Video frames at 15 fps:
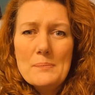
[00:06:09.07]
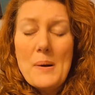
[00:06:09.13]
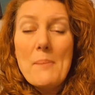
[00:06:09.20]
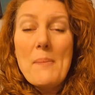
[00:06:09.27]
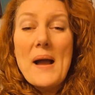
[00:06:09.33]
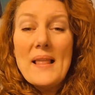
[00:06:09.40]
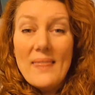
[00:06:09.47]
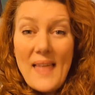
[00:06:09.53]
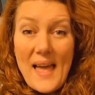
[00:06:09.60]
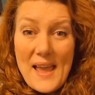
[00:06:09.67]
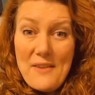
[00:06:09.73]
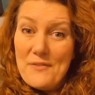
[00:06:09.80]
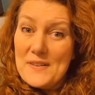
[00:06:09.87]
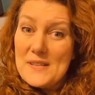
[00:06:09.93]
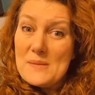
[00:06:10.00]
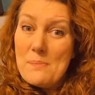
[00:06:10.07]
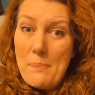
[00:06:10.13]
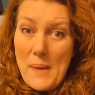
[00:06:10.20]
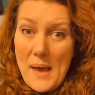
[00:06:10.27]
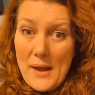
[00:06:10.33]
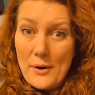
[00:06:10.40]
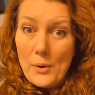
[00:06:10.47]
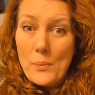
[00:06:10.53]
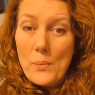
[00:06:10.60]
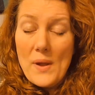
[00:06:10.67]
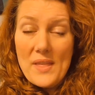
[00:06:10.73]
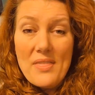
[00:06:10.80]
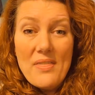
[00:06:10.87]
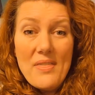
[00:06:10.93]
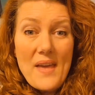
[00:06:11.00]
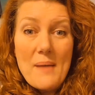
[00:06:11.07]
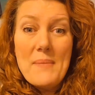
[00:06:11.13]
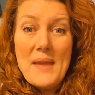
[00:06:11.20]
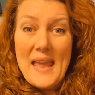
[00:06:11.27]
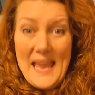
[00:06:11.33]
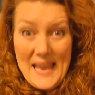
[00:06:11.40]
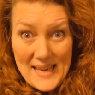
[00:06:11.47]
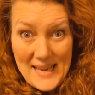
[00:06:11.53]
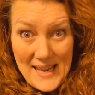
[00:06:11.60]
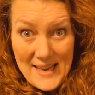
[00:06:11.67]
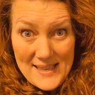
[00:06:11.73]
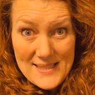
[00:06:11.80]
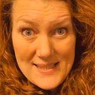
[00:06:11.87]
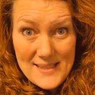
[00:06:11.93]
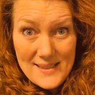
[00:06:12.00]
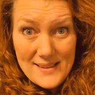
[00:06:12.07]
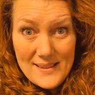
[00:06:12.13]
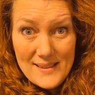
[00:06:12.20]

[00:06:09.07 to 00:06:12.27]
But my life is better with them in it